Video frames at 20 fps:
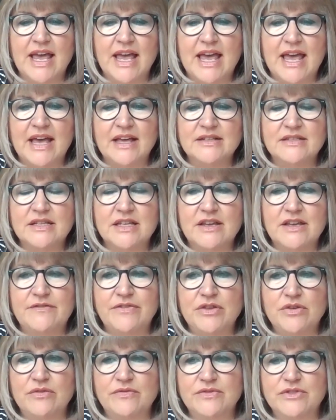And if
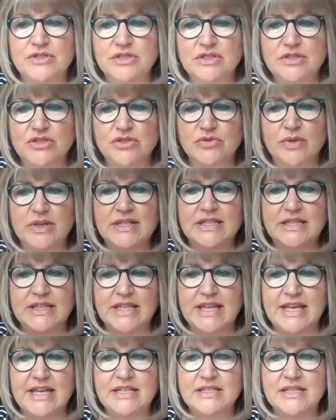you've just joined
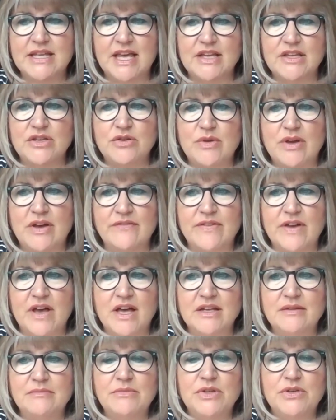late and you have
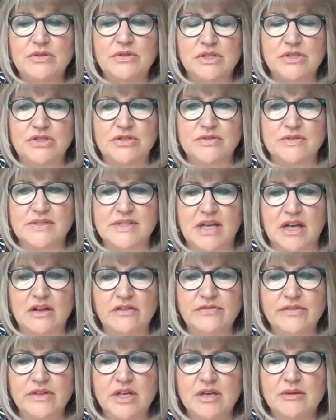unmuted yourself,
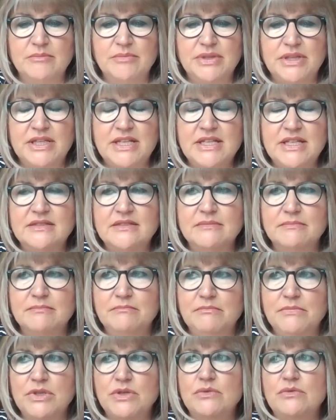please
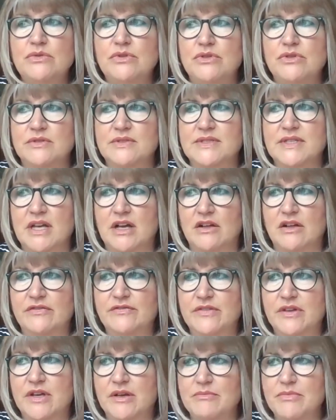mute yourself,
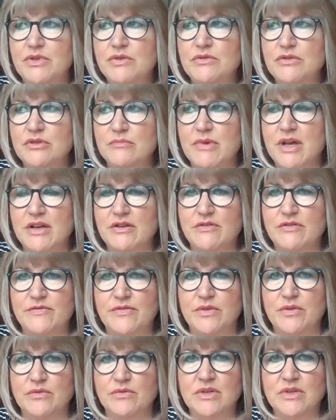mute your
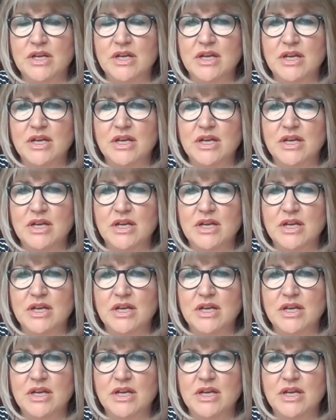microphone.